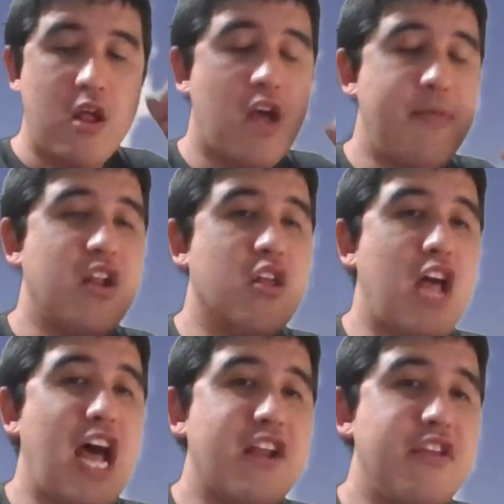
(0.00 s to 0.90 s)
I mean, a
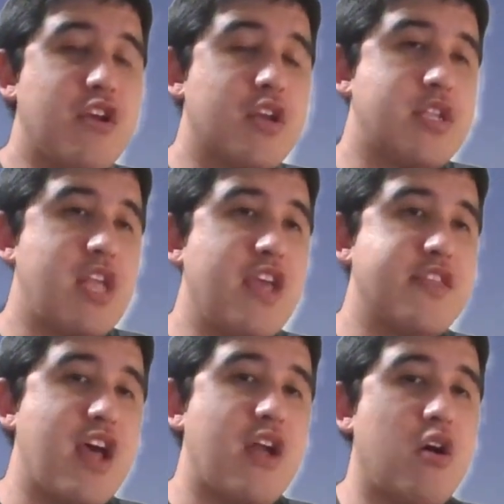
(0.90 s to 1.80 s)
lot of you could say
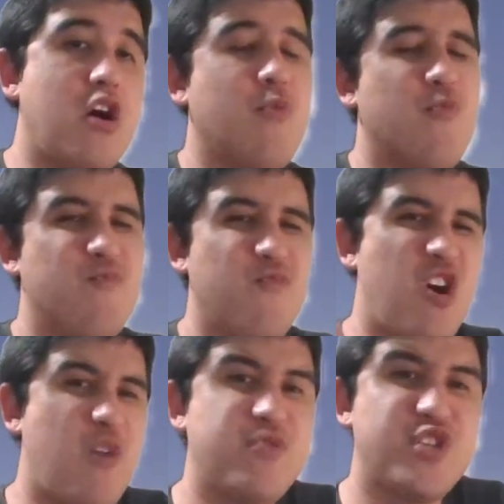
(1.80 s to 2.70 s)
that, oh,
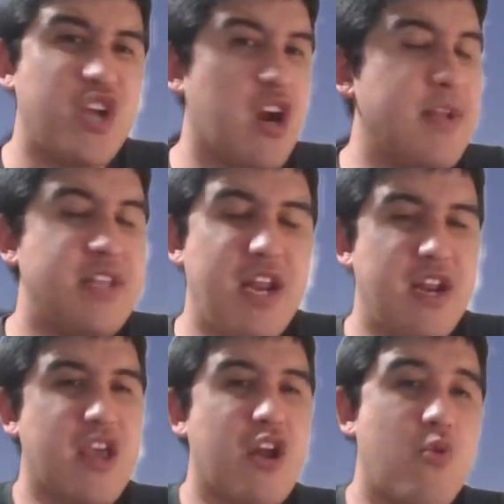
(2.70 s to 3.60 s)
well, oh, Jeremy
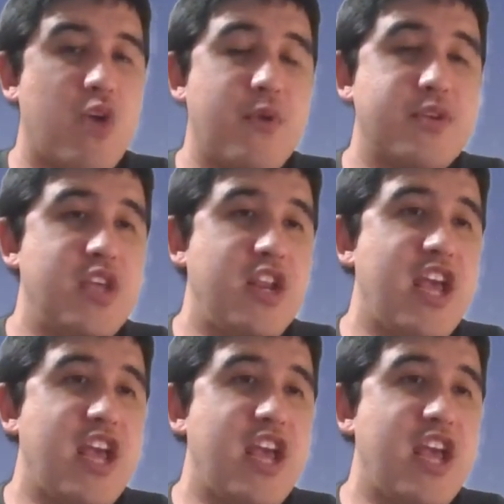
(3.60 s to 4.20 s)
didn't get away with it.